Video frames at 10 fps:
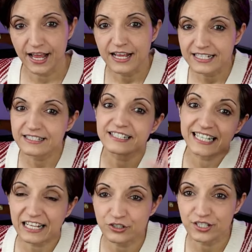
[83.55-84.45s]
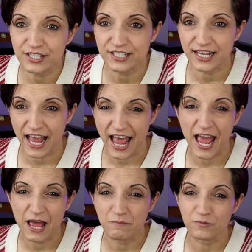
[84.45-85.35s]
sketches
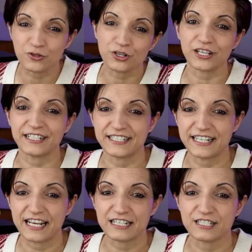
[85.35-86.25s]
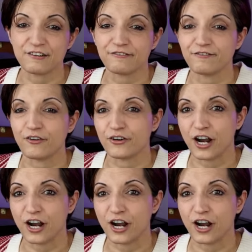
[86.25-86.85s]
and musical ideas for a